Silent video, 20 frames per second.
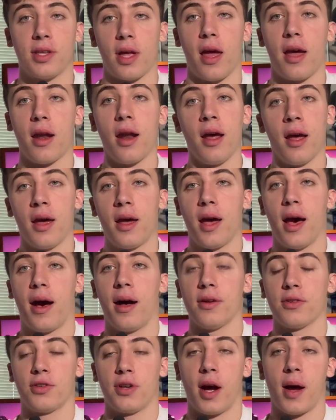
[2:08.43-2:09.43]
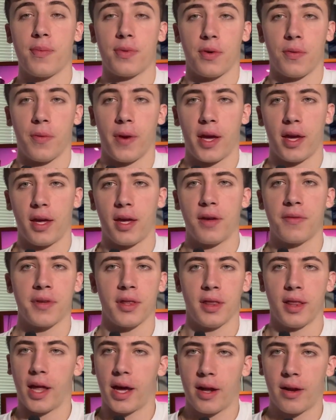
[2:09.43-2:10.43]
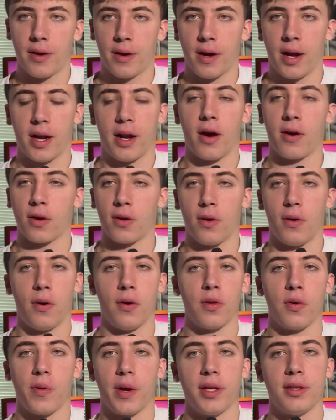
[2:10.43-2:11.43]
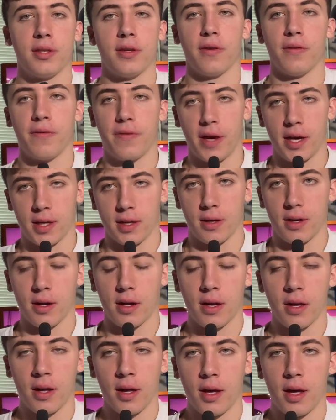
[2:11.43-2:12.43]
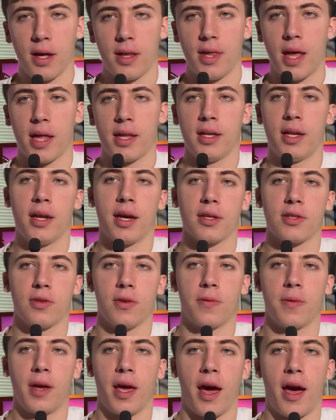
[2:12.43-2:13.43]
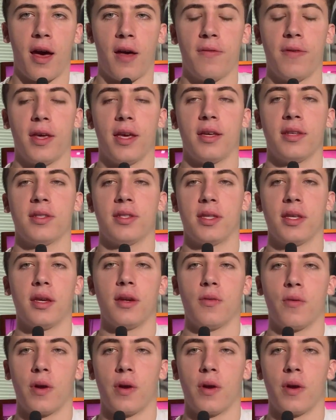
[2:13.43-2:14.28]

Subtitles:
set, I'll drop the weight even lighter and I'll go all the way till failure. Now, the next one we have is the